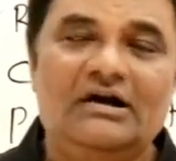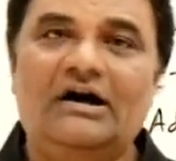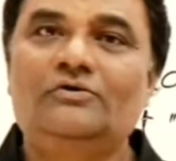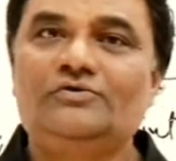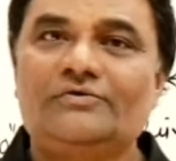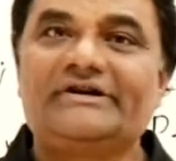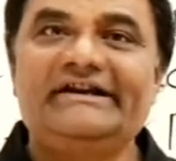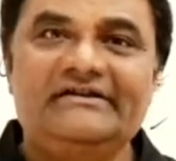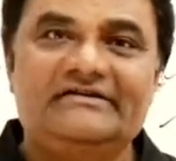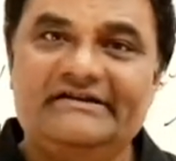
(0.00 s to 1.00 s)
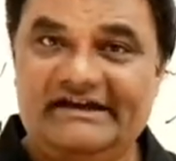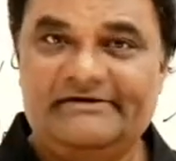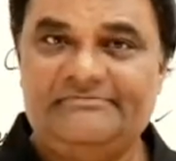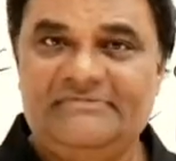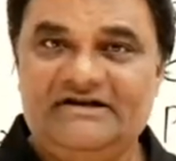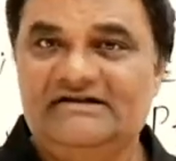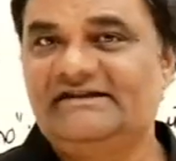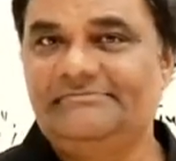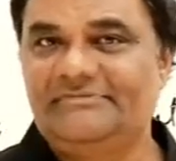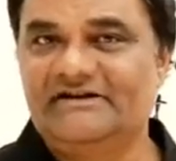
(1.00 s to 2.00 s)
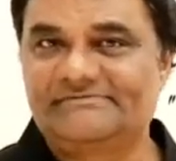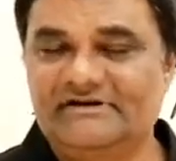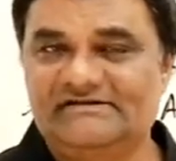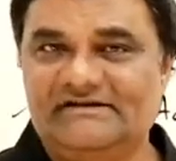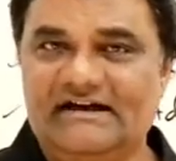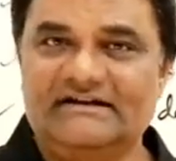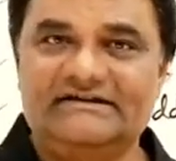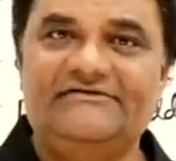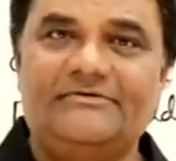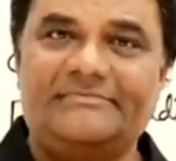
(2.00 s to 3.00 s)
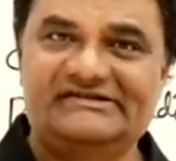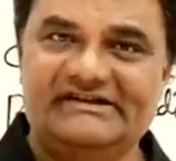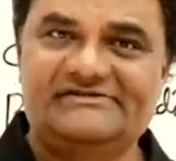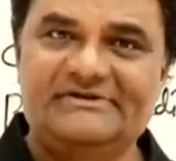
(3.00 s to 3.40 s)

how to read name in C++ and give a message.